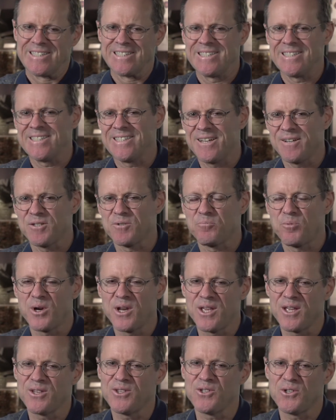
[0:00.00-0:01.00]
was
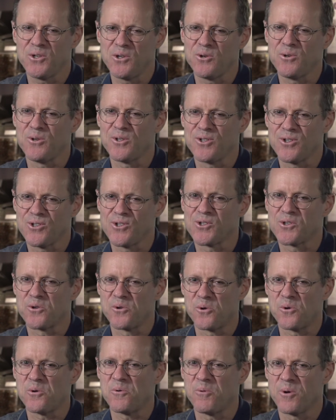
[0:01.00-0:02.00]
pretty into
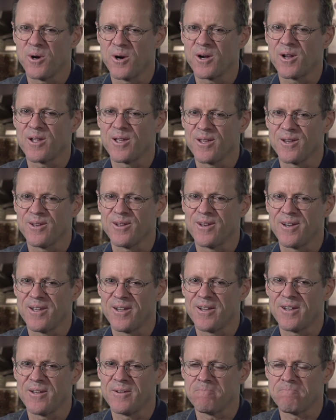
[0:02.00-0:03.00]
schoolwork
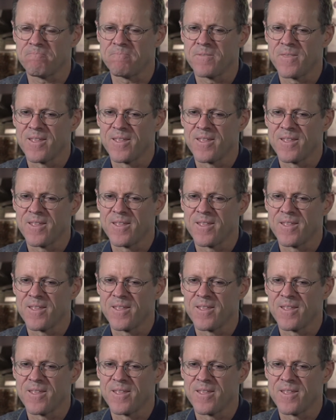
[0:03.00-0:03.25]
and